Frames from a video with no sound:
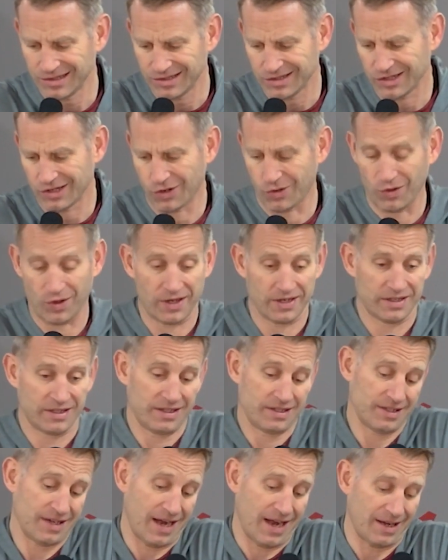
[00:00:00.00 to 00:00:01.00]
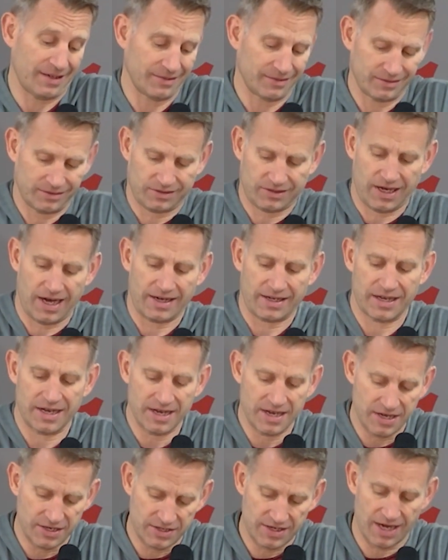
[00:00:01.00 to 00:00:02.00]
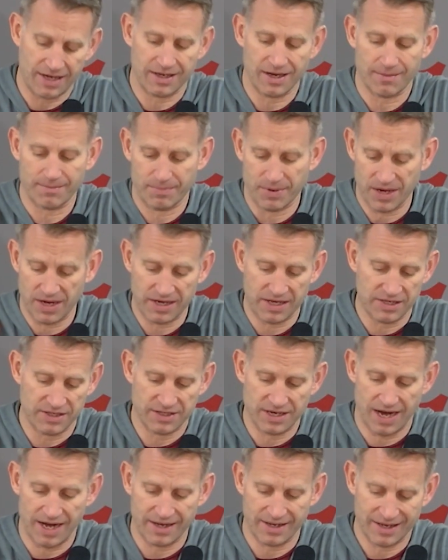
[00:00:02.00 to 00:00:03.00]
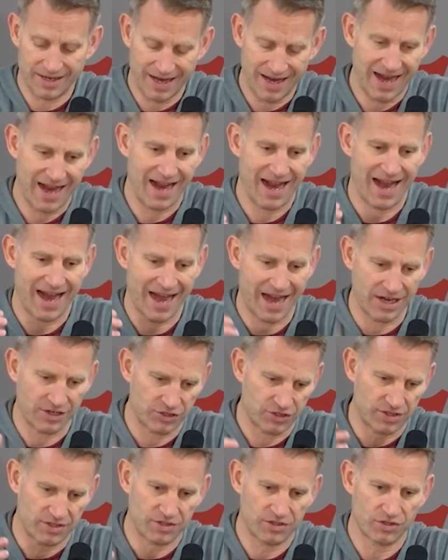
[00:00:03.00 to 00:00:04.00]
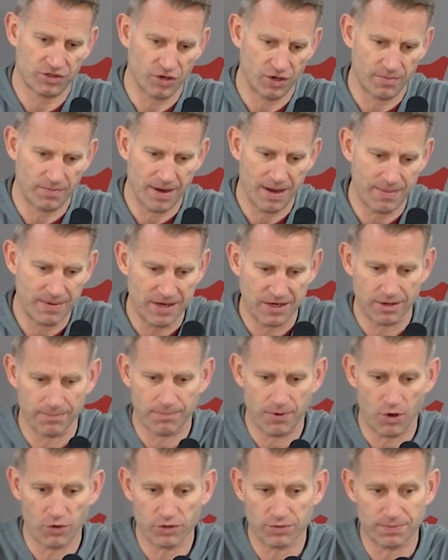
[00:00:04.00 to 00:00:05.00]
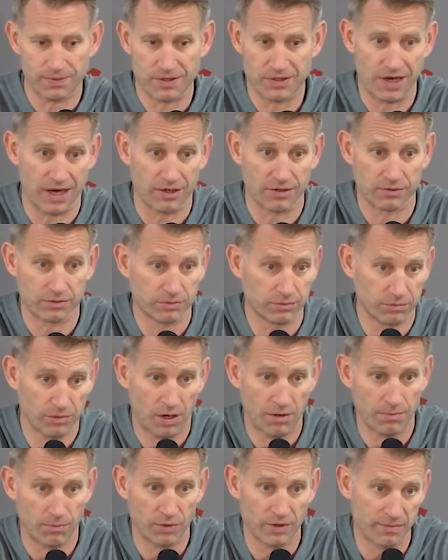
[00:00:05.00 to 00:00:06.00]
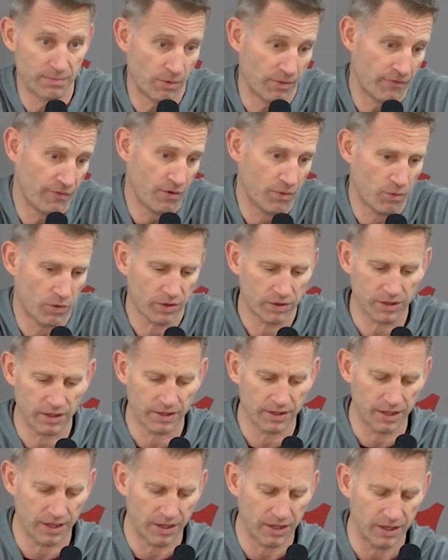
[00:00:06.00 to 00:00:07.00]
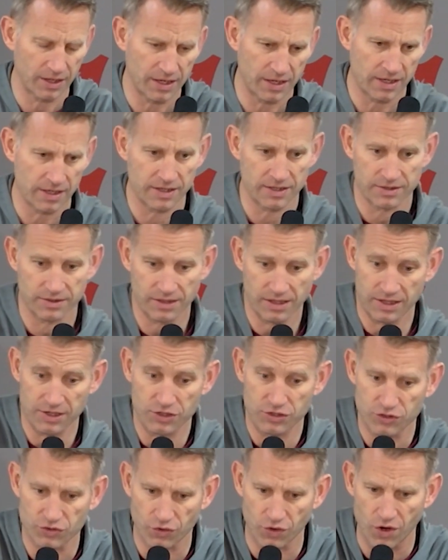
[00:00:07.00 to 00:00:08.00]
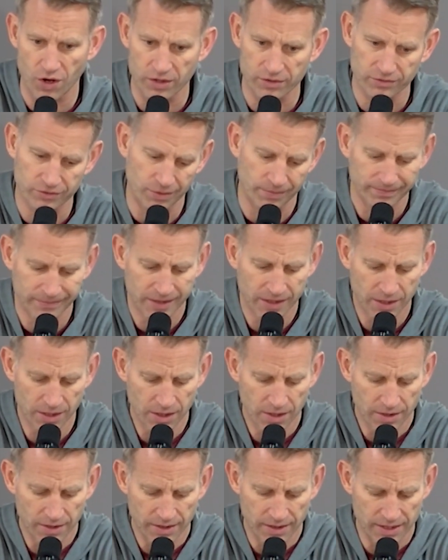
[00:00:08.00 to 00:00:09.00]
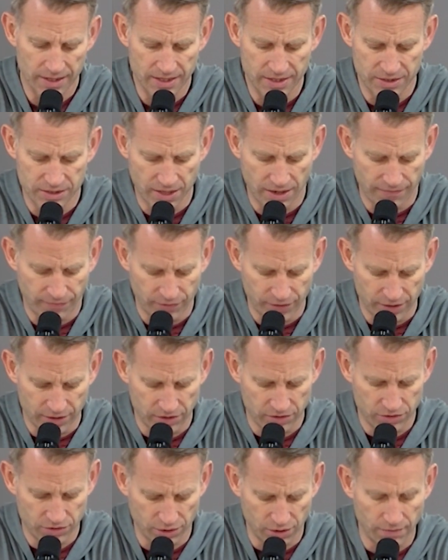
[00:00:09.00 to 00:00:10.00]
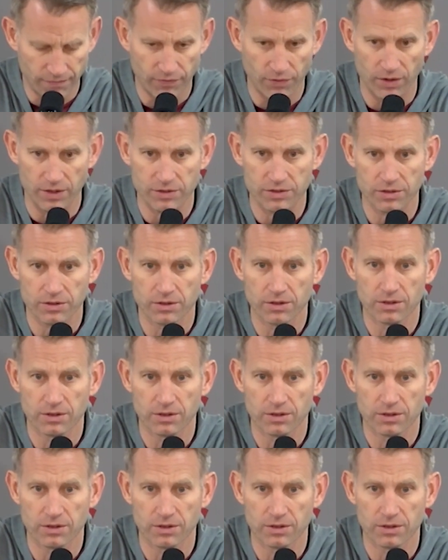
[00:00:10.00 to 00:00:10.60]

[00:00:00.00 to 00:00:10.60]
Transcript: you know, like he's not Zach he's not that big, he's not as good maybe in the post, but he's got unbelievable footwork in there, and he, and he and he's strong. So he's definitely a concern for us.